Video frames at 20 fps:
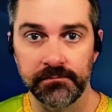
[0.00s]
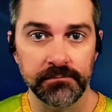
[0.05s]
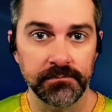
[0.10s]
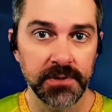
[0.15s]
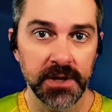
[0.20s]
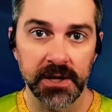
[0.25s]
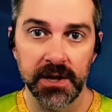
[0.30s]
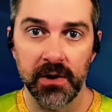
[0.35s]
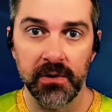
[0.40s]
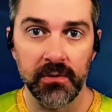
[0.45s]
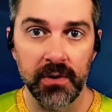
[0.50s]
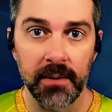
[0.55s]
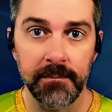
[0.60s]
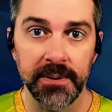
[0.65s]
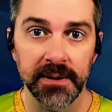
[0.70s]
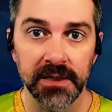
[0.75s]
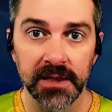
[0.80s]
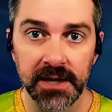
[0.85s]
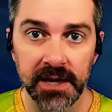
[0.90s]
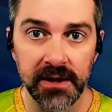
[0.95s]
you know,
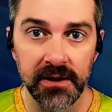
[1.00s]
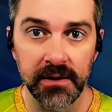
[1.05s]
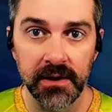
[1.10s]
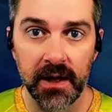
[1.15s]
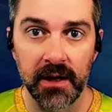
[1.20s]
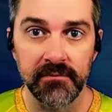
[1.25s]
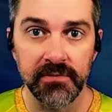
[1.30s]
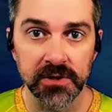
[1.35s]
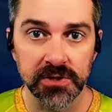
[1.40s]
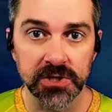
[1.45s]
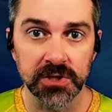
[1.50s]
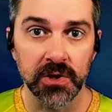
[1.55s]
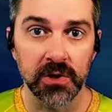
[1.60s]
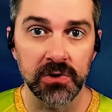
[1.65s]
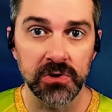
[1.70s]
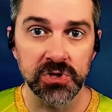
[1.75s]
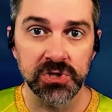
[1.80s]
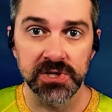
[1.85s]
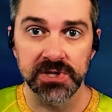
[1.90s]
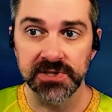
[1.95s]
ability of the
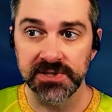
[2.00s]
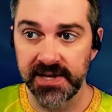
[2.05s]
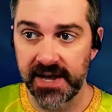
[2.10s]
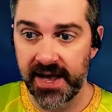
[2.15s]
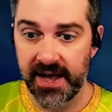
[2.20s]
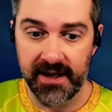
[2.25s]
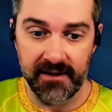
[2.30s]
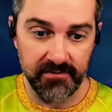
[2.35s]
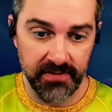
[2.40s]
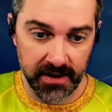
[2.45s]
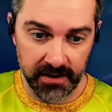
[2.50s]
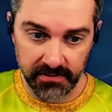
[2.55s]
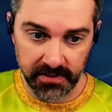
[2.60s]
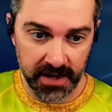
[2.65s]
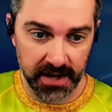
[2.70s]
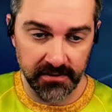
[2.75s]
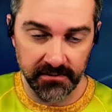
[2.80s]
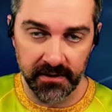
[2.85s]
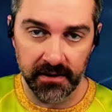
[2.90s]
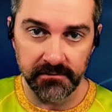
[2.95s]
Talosians to have
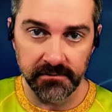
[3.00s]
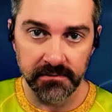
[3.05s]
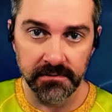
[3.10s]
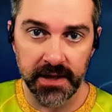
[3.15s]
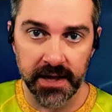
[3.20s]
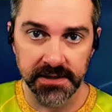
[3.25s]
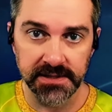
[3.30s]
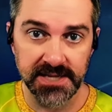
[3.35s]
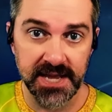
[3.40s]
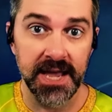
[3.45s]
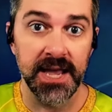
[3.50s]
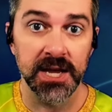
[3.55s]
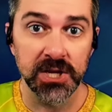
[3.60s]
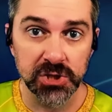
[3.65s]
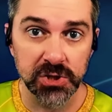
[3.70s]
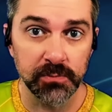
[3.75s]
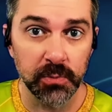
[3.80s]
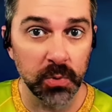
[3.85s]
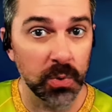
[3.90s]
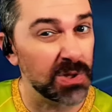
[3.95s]
that
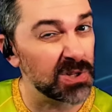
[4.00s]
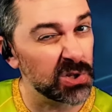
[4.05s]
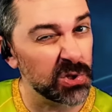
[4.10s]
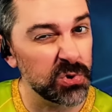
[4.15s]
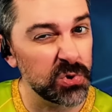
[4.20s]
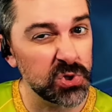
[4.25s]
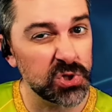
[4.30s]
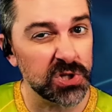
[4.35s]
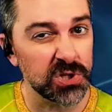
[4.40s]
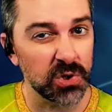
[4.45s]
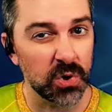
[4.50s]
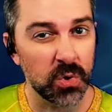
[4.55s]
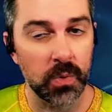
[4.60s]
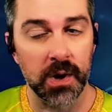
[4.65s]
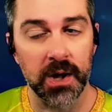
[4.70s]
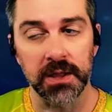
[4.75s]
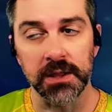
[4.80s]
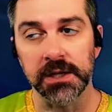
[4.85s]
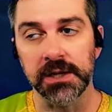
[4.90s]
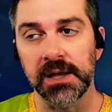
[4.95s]
tangible illusion
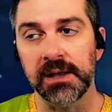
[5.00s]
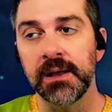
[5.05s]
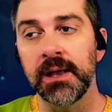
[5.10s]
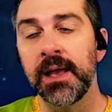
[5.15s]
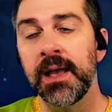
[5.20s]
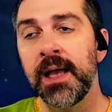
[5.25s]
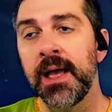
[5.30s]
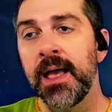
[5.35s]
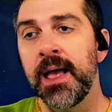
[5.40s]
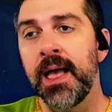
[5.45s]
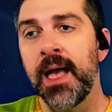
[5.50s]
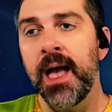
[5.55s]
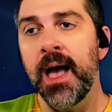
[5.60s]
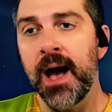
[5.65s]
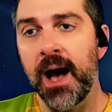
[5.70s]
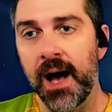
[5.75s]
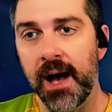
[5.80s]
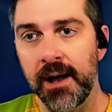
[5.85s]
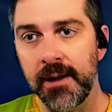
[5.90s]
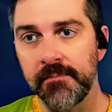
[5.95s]
quality,
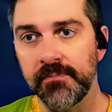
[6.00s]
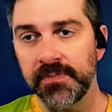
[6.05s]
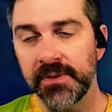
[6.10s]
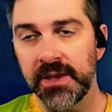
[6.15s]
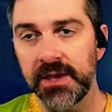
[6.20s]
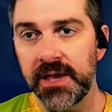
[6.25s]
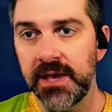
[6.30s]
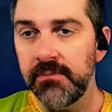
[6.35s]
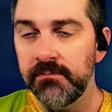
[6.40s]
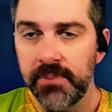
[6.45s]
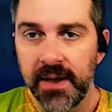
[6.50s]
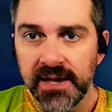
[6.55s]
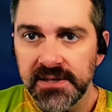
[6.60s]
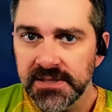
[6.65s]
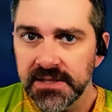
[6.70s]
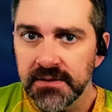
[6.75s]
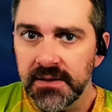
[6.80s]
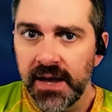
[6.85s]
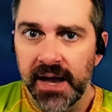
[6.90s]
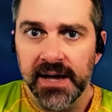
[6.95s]
he
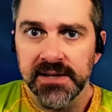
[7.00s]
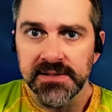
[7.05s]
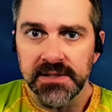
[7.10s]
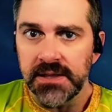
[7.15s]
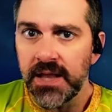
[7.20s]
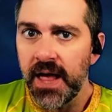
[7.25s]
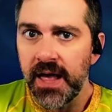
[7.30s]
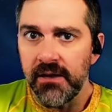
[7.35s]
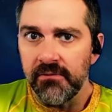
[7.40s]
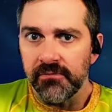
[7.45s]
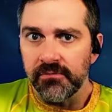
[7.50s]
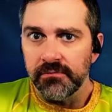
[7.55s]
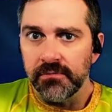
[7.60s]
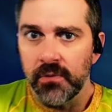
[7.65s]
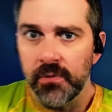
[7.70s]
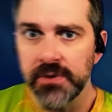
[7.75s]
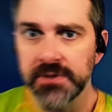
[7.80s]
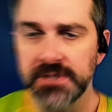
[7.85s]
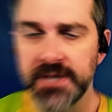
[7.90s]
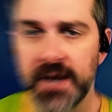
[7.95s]
basically has a life
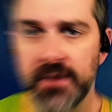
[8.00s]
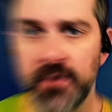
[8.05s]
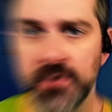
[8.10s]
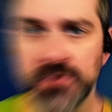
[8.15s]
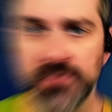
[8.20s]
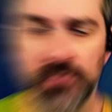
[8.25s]
on Talos